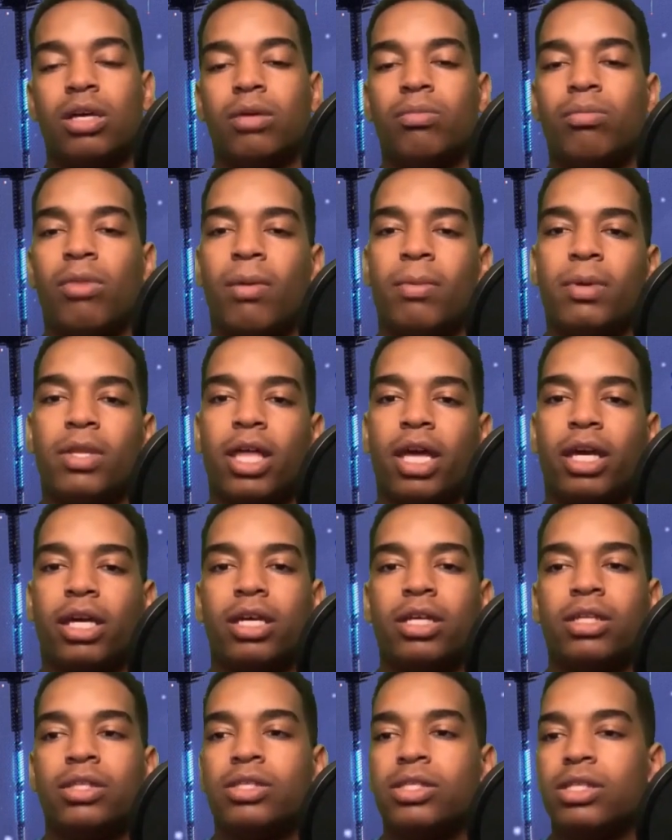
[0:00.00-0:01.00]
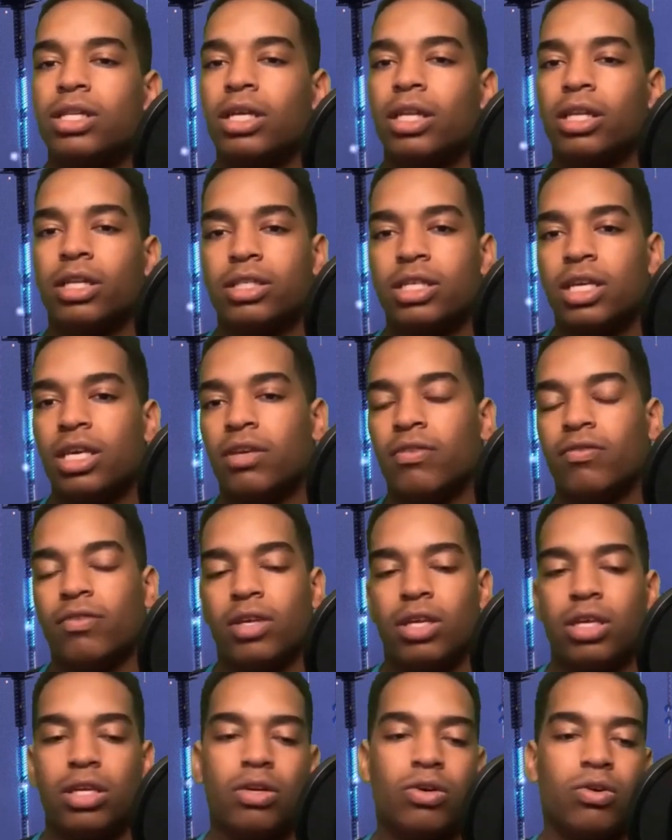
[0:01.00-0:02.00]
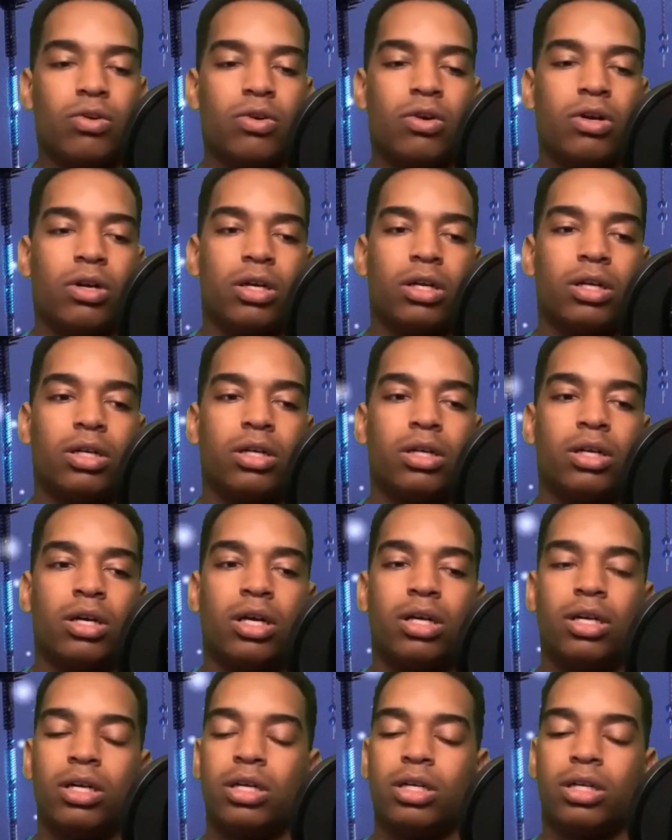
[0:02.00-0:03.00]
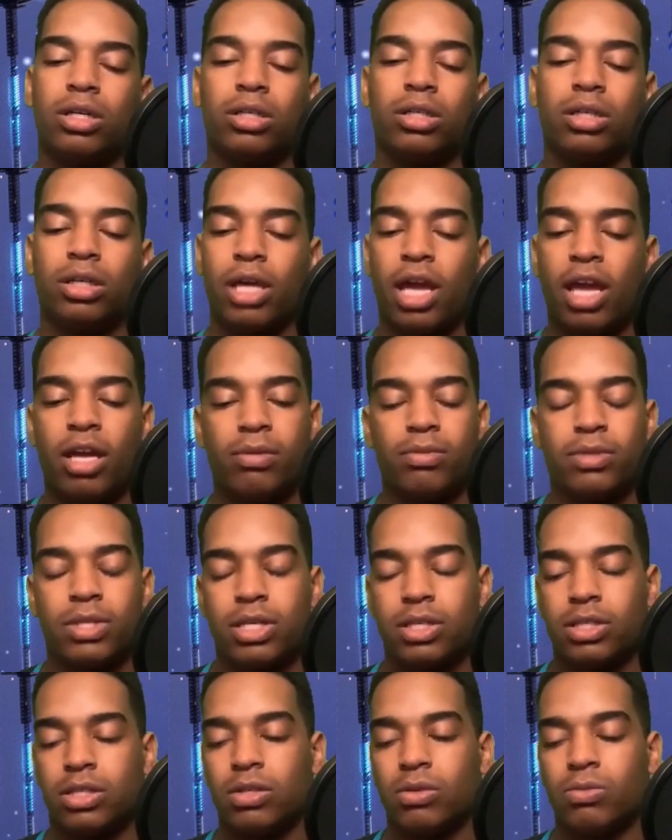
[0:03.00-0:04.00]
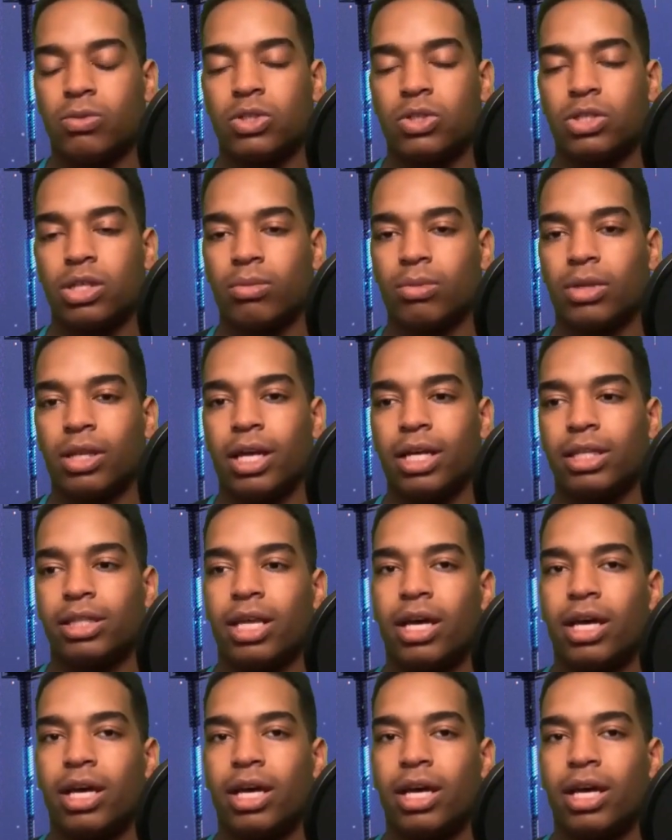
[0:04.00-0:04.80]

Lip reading: Maybe they could steal a TV or a game system or something like